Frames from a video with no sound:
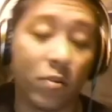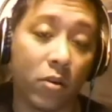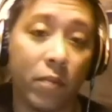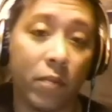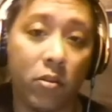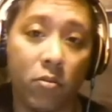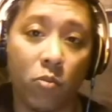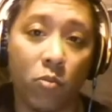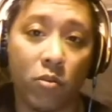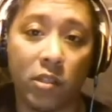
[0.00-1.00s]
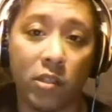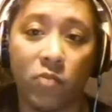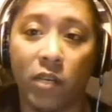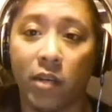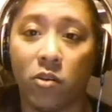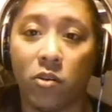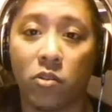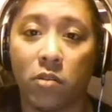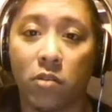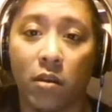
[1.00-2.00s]
We're going to be doing more of these
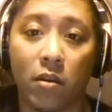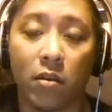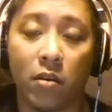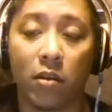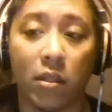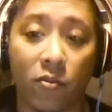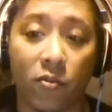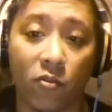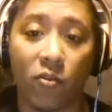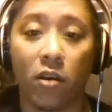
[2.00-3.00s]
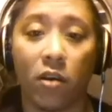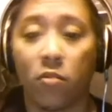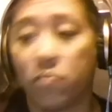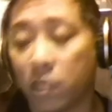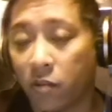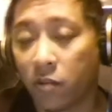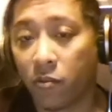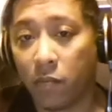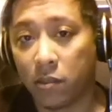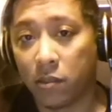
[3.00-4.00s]
videos, either for film, for
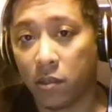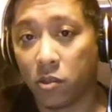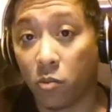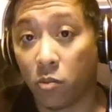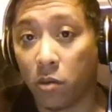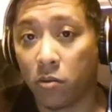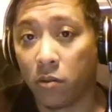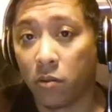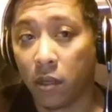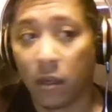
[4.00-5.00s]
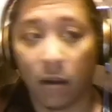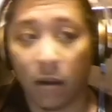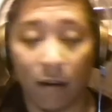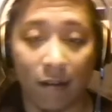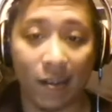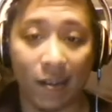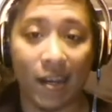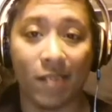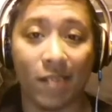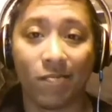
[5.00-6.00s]
business, or both. Yeah.